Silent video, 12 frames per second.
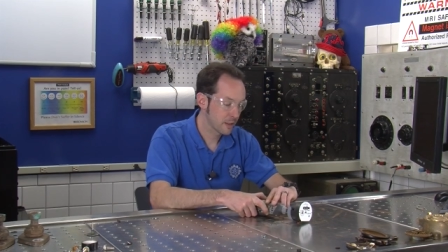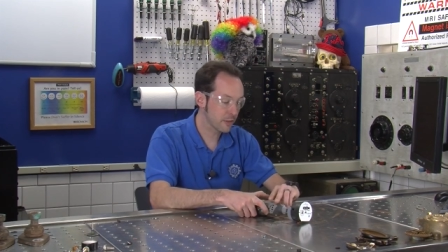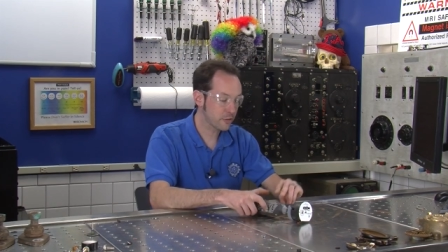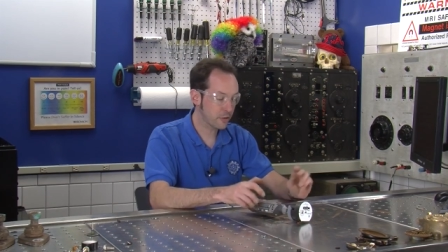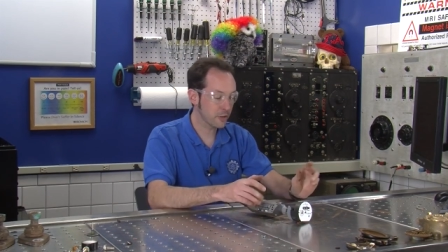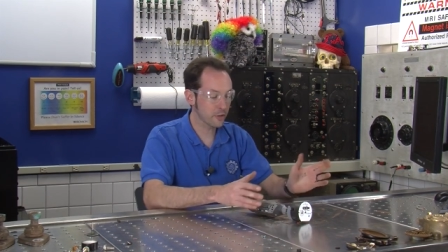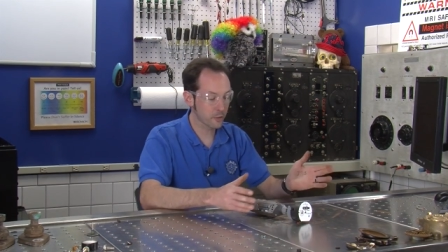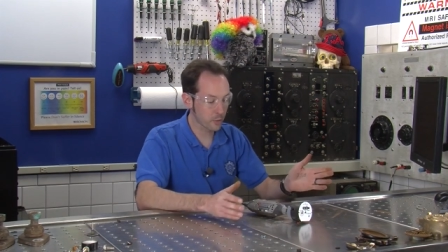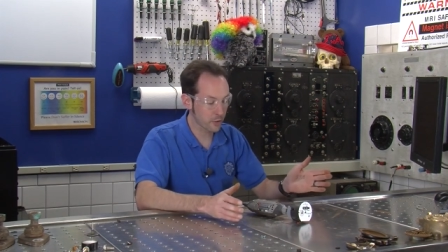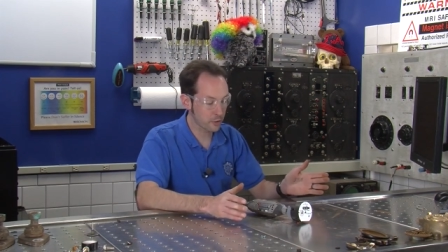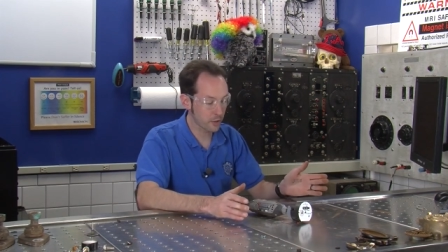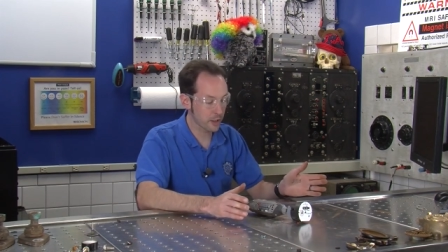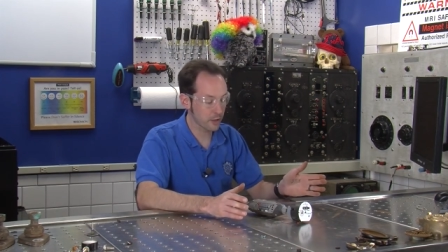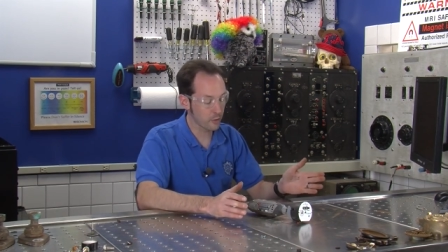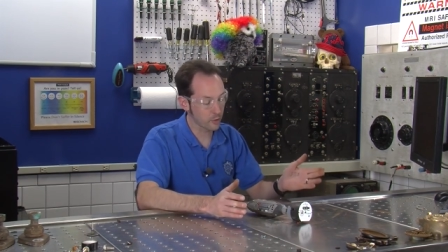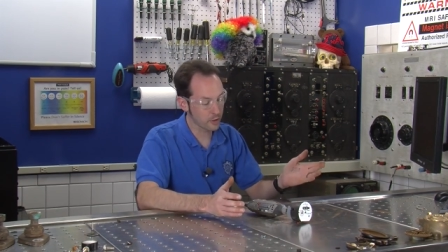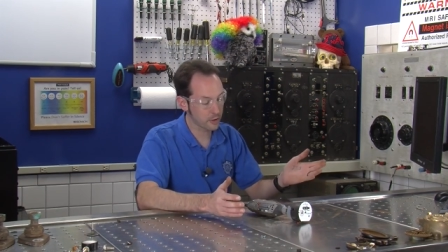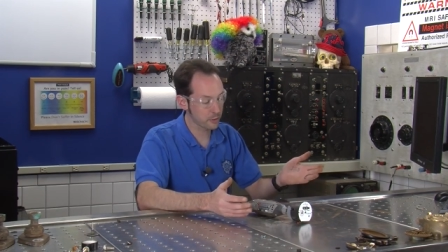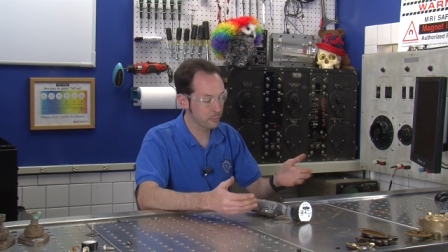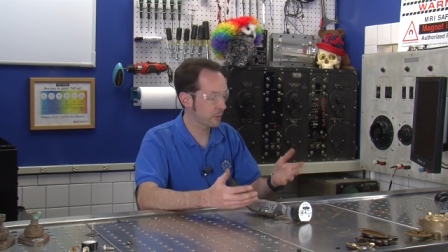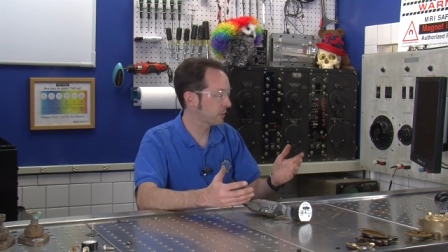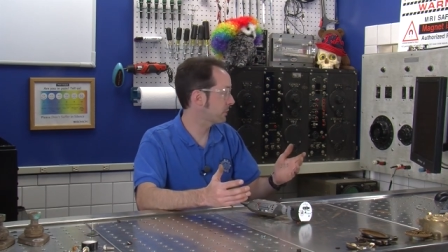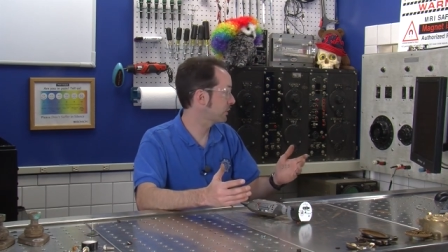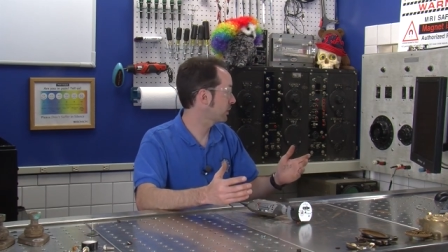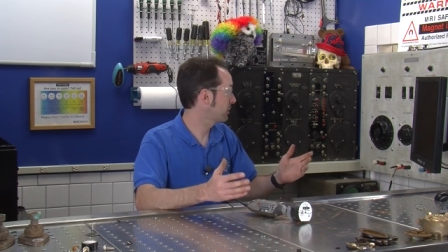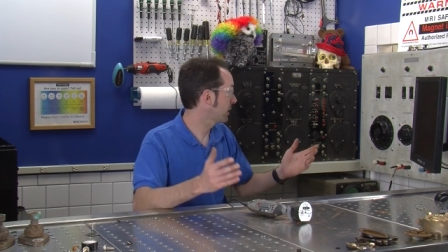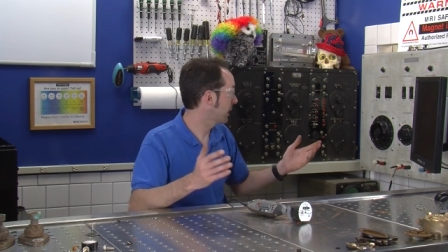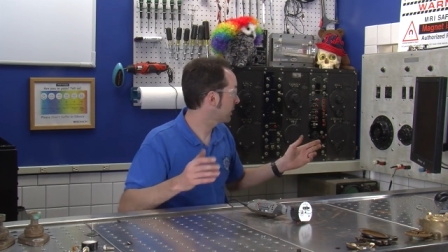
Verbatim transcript: Now this could either work great or it could burn up my Dremel.